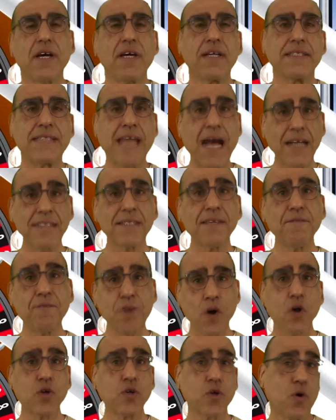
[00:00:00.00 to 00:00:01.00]
Dr.
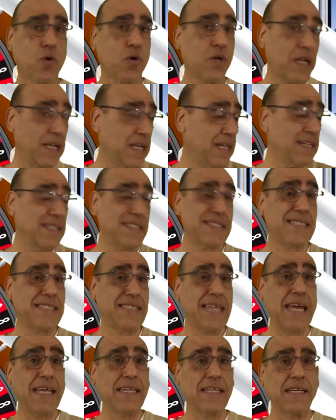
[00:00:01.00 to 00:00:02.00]
Volko clearly
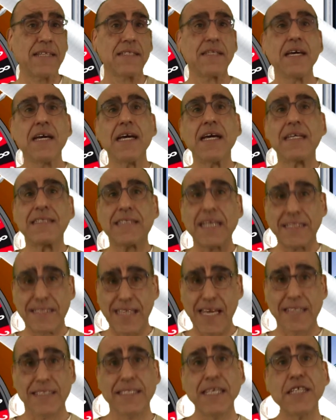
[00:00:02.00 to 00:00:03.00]
stated that the
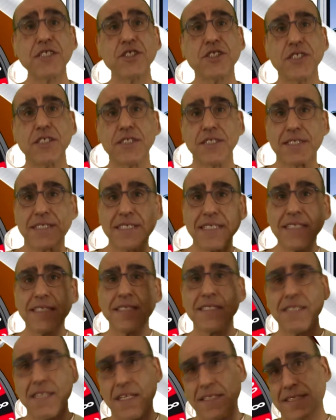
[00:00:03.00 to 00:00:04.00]
addiction sits
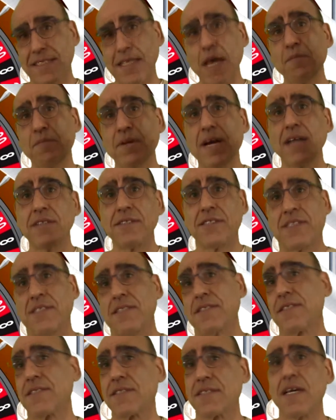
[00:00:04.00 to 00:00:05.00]
in the
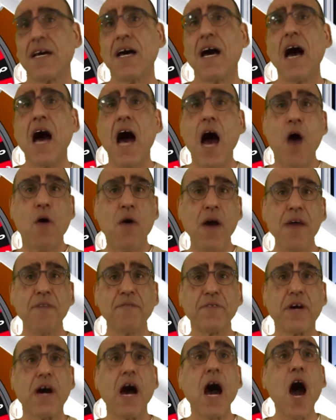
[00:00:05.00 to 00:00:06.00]
subconscious.
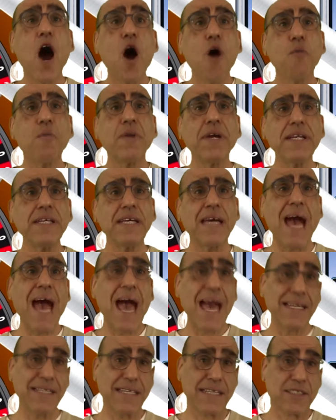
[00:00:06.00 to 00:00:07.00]
However, how many
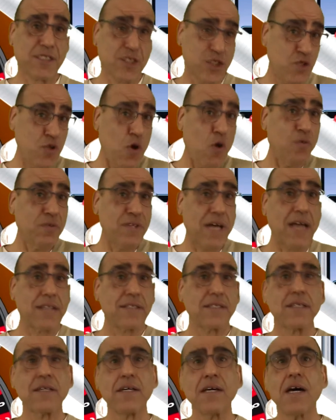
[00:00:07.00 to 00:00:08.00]
addicts know
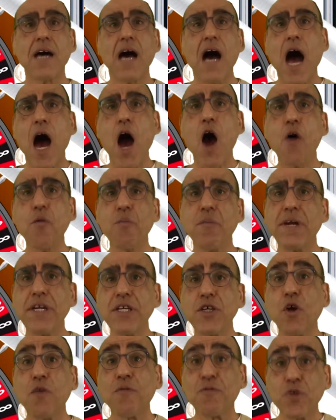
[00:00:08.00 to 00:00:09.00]
that? How
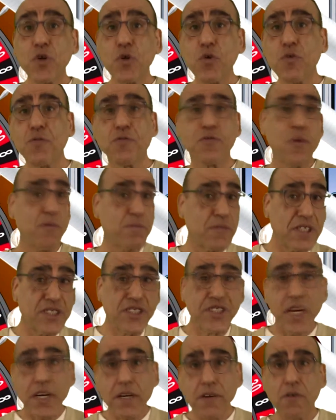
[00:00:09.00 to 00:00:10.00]
many of you from the
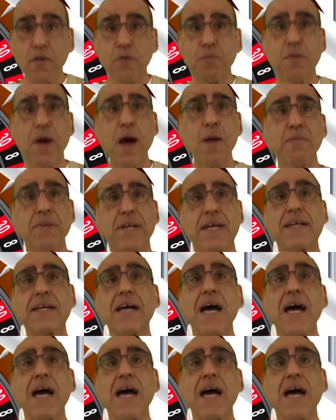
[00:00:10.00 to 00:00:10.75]
general public